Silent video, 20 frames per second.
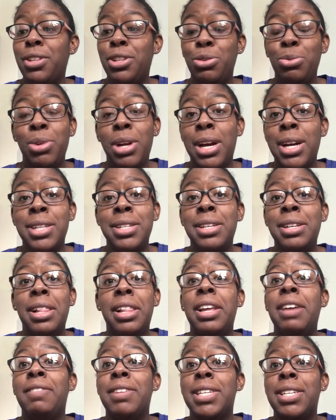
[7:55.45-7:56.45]

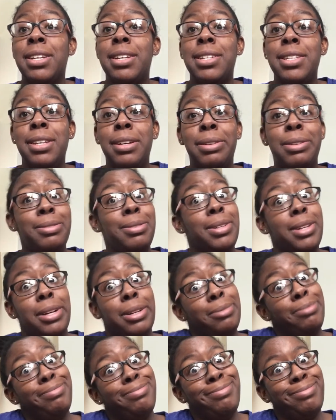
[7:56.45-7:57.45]
$2.11, so, you
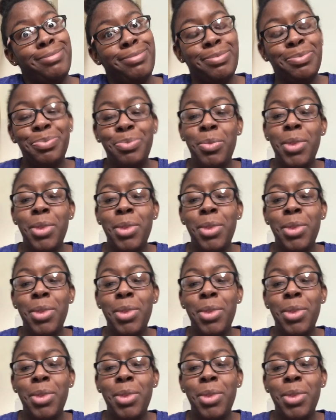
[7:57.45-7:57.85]
know.